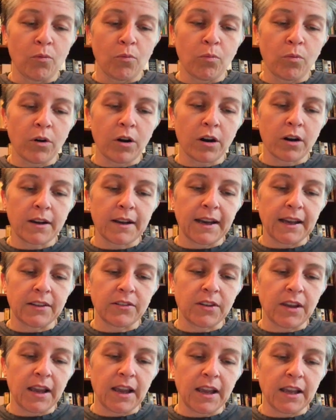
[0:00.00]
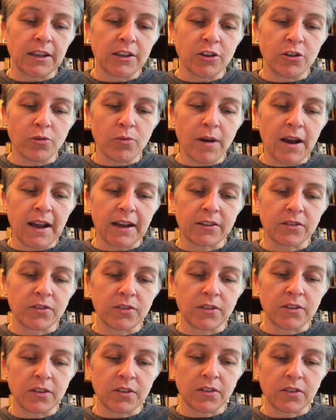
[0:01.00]
work as a
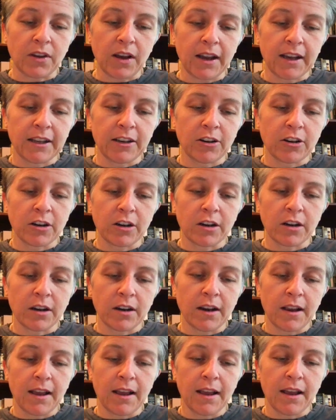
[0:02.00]
UX designer